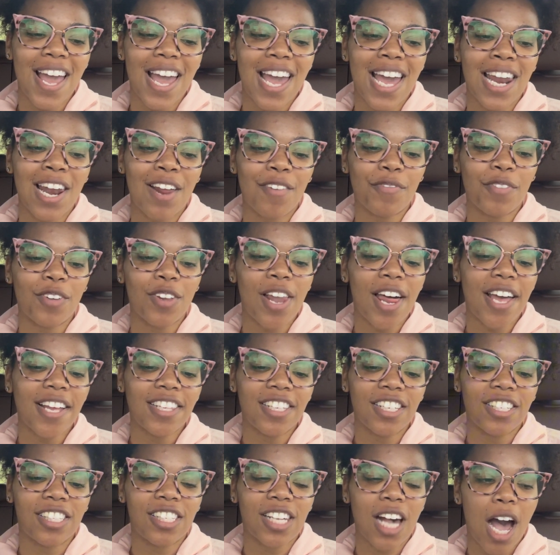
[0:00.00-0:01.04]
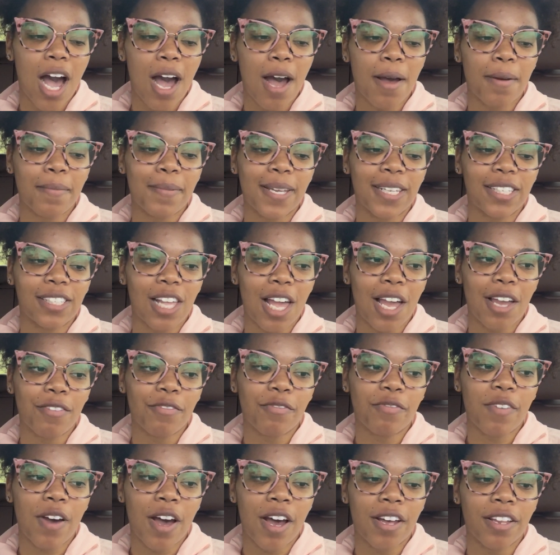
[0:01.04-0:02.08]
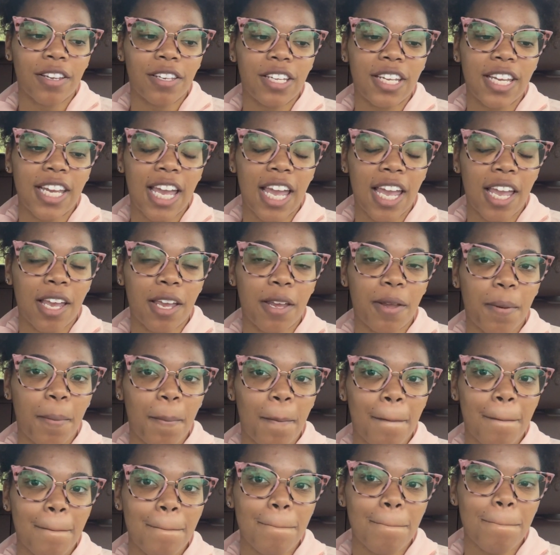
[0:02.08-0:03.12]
And I feel like the time has, like, finally came